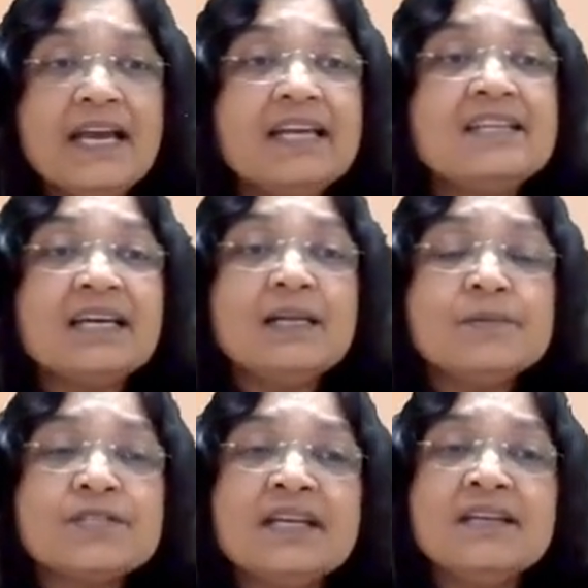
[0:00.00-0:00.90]
It
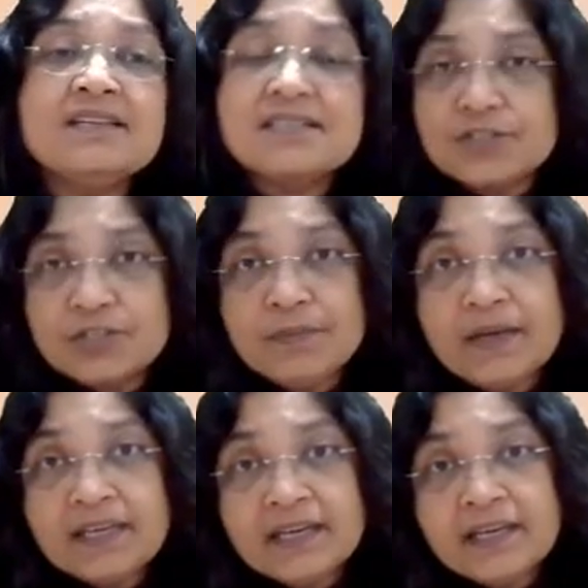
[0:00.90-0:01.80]
helps in decision
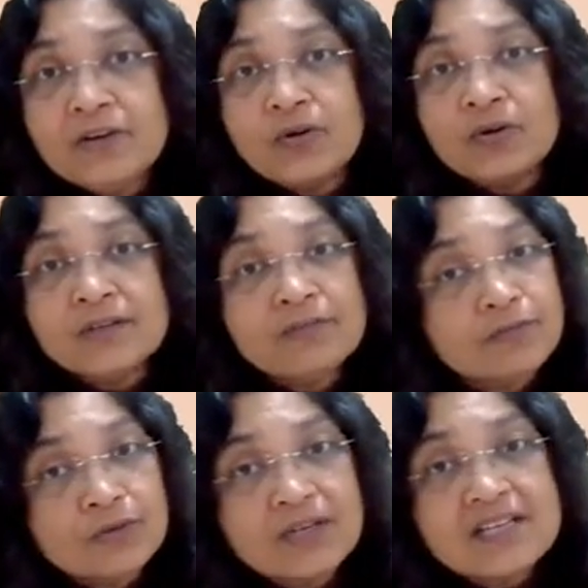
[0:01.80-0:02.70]
making and long-term
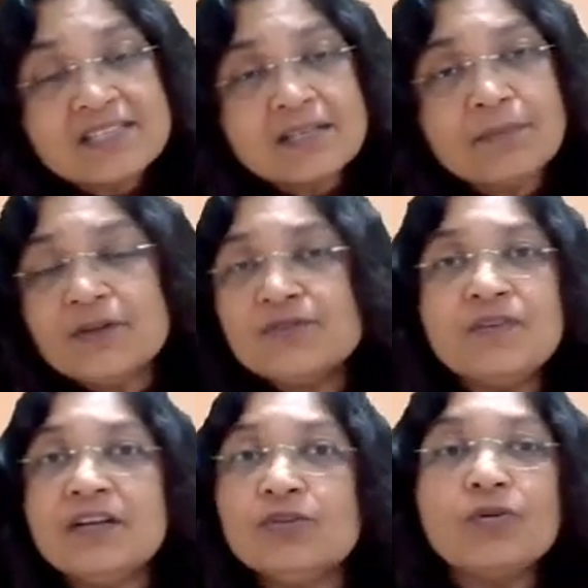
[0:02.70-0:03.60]
forecasting, because
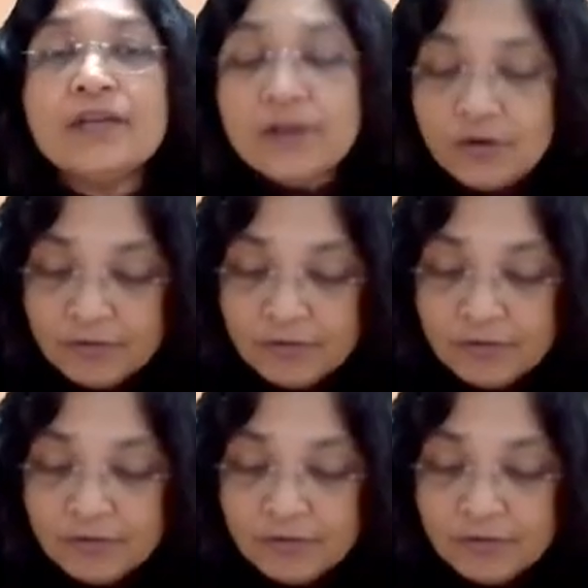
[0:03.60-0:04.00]
we are talking